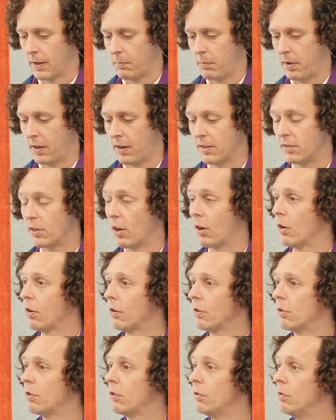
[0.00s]
Because
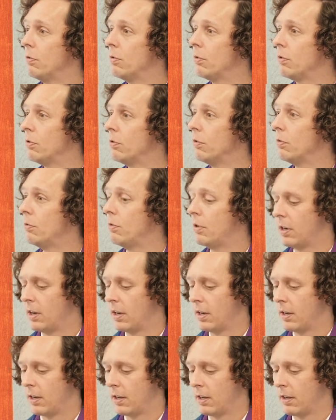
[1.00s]
our you
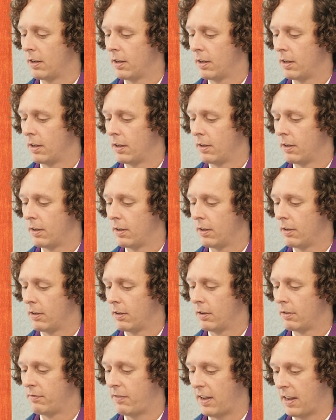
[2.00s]

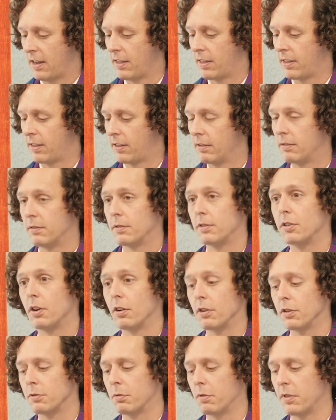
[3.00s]
faith
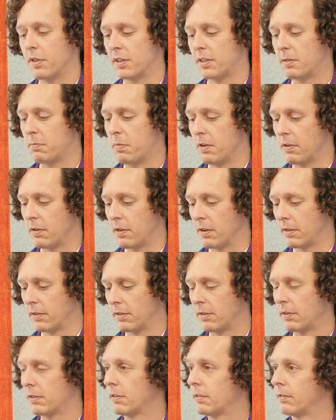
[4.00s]
starts with
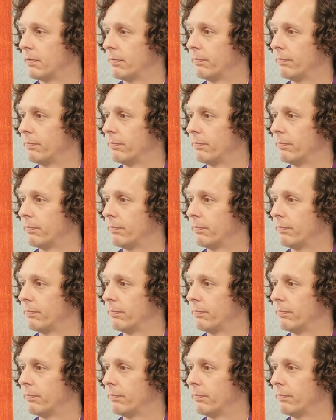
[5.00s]
experience.